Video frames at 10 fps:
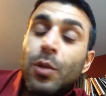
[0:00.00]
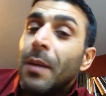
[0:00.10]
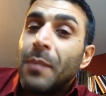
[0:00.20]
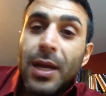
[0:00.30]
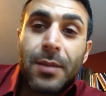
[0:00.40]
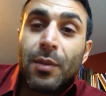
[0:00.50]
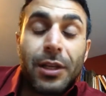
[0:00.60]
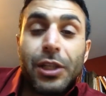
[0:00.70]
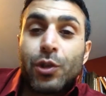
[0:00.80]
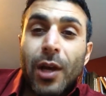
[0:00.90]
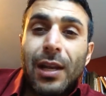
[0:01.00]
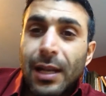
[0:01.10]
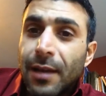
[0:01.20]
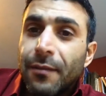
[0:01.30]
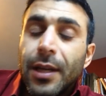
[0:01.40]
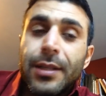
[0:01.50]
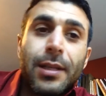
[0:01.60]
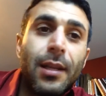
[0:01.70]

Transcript: to my best ability, trying to live it,